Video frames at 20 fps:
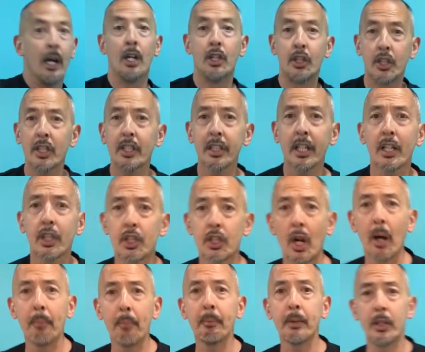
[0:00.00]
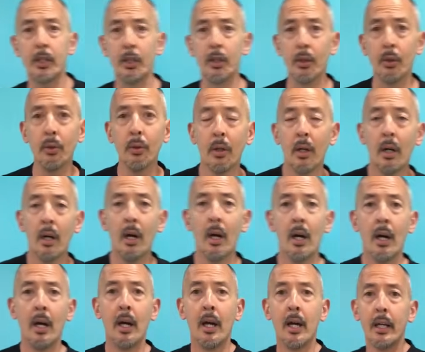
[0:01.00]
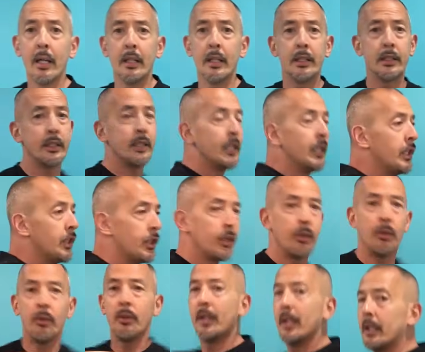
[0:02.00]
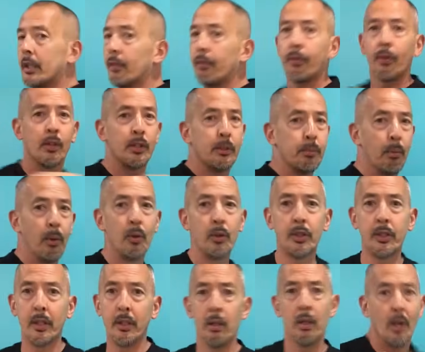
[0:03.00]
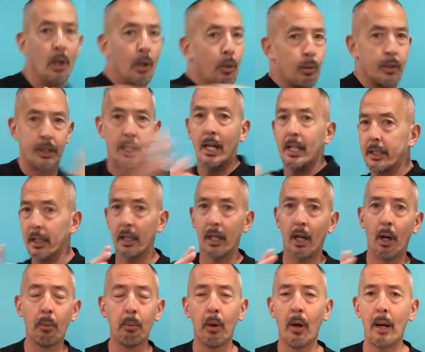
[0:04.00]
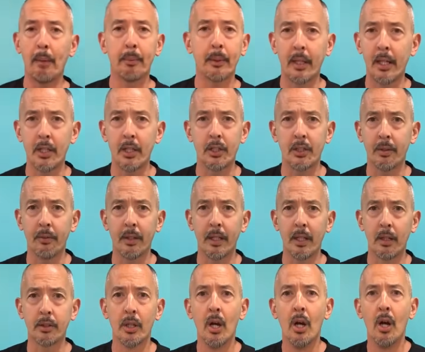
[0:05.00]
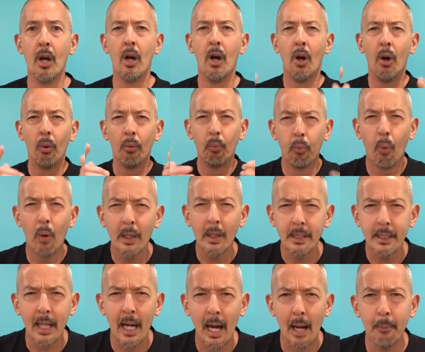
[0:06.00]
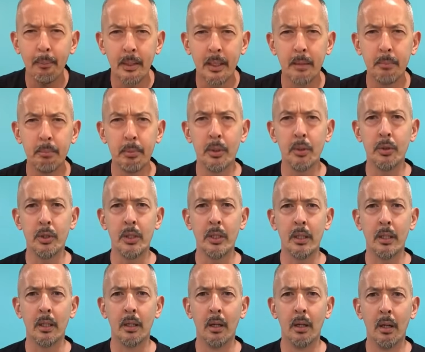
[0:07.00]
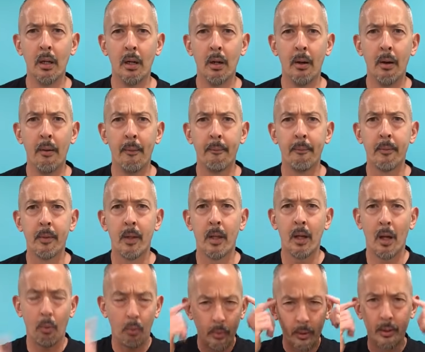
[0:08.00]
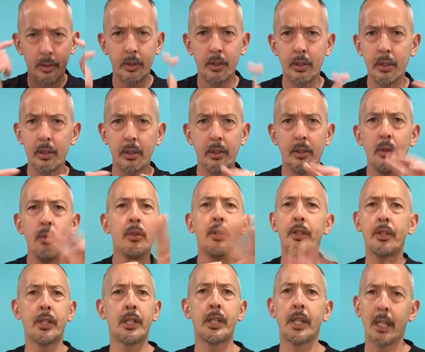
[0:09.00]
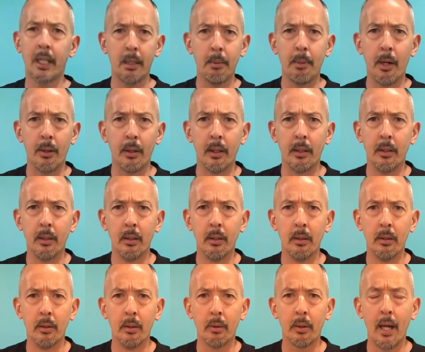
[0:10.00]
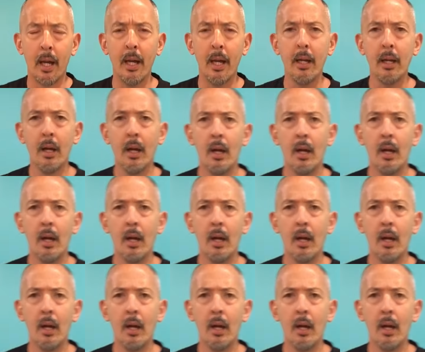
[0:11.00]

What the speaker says: Just like Chum Q is teaching you this first motion, which has elbow applications, everything else. What's happening in BUG? I want you to think about it, okay?